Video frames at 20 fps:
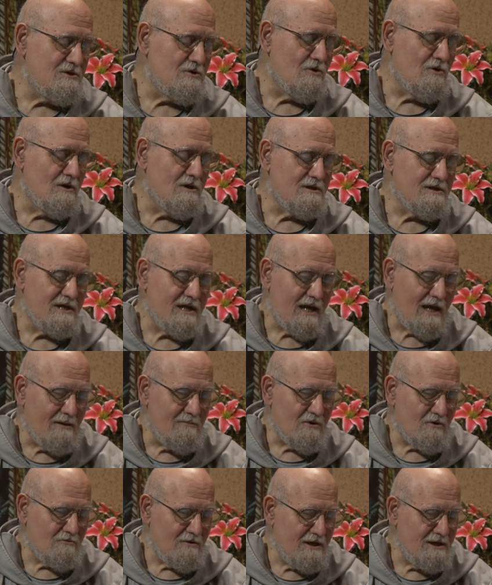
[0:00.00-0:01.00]
called
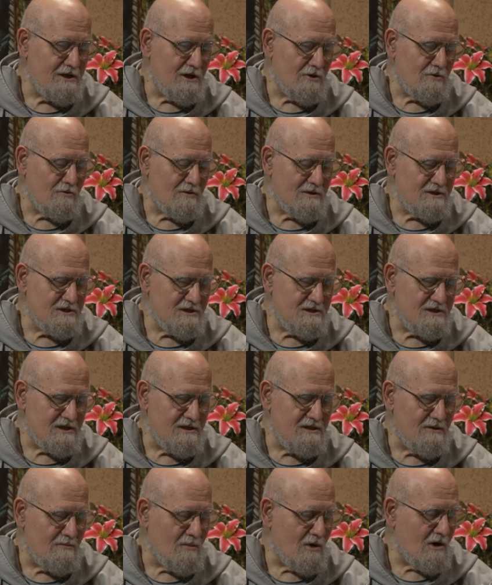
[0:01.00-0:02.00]
Camerino, which is
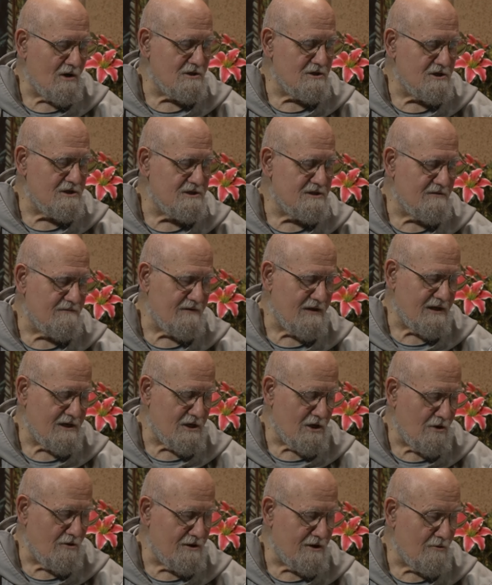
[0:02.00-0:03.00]
in the marches of
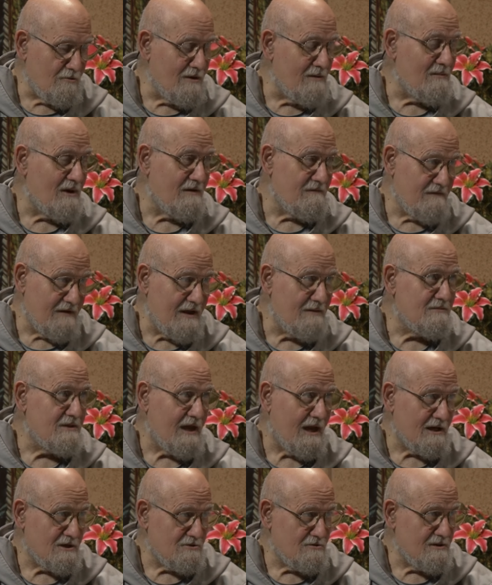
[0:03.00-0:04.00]
Ancona, where my
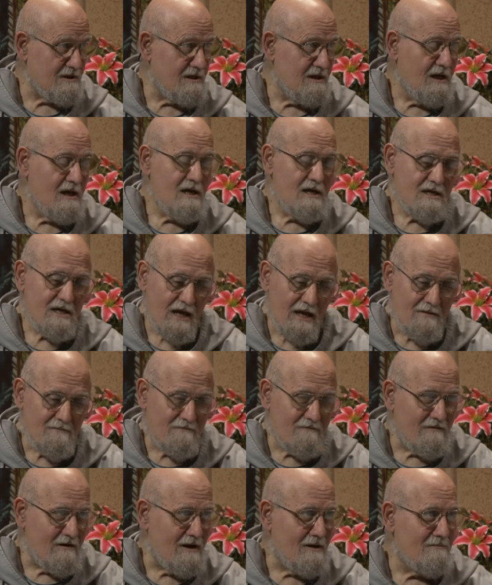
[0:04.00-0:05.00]
family actually on the
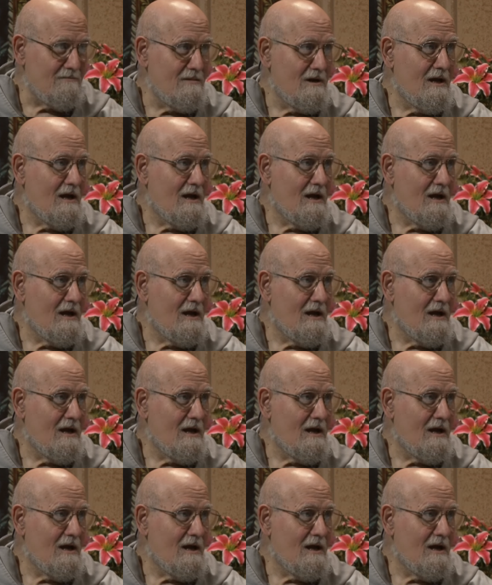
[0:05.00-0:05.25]
Adriatic, from.